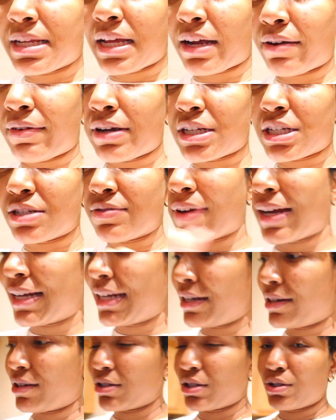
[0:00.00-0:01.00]
decorations right
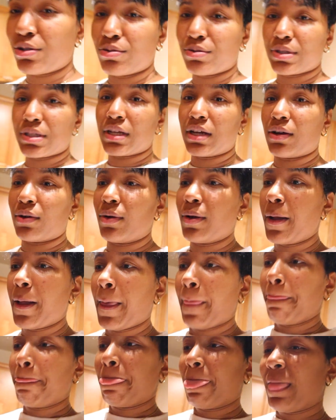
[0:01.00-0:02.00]
there too, so
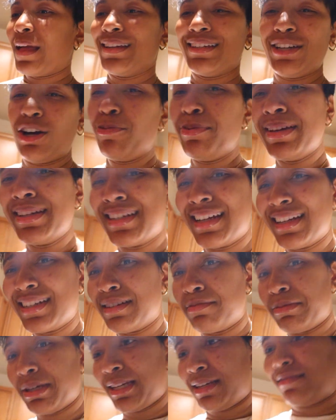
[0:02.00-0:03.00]
don't be
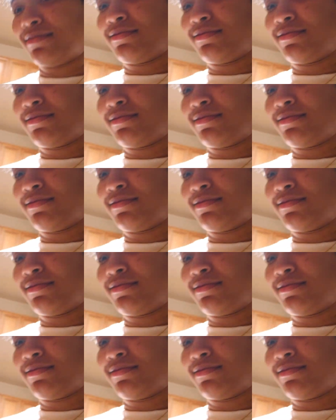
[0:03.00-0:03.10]
judging me,